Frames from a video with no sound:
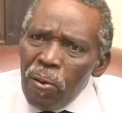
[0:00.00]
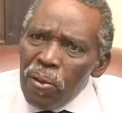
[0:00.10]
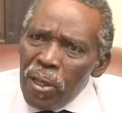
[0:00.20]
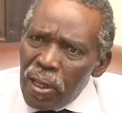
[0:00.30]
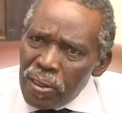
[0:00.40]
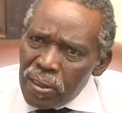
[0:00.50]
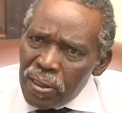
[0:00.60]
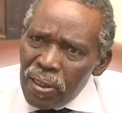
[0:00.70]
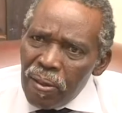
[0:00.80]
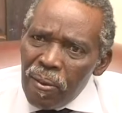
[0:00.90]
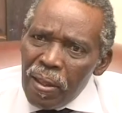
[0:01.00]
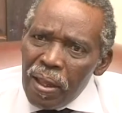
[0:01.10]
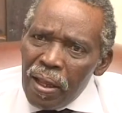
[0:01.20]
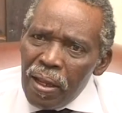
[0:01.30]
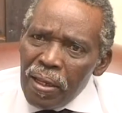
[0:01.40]
Oh, yes.
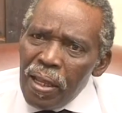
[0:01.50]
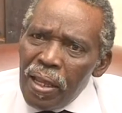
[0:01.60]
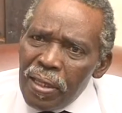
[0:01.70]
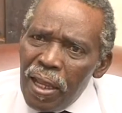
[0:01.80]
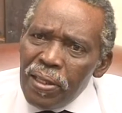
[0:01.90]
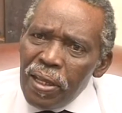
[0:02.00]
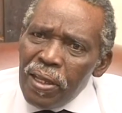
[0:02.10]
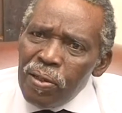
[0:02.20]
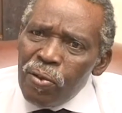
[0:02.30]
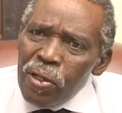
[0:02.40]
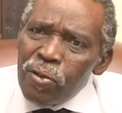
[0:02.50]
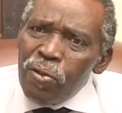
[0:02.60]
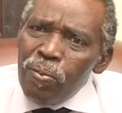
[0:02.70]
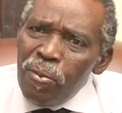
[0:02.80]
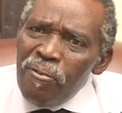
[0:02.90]
Yes, I think it
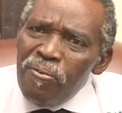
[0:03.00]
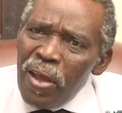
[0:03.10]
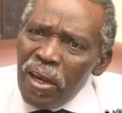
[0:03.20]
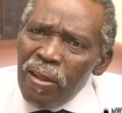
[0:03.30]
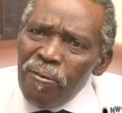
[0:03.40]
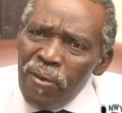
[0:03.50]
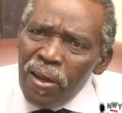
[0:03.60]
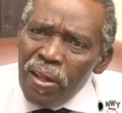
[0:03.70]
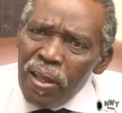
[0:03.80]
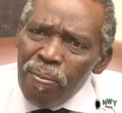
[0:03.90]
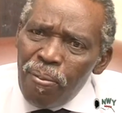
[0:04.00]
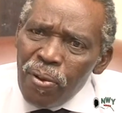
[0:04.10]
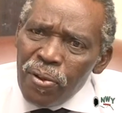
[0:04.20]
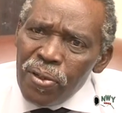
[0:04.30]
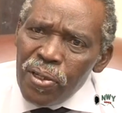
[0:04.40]
could be very, very
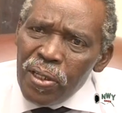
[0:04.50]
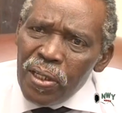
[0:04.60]
important.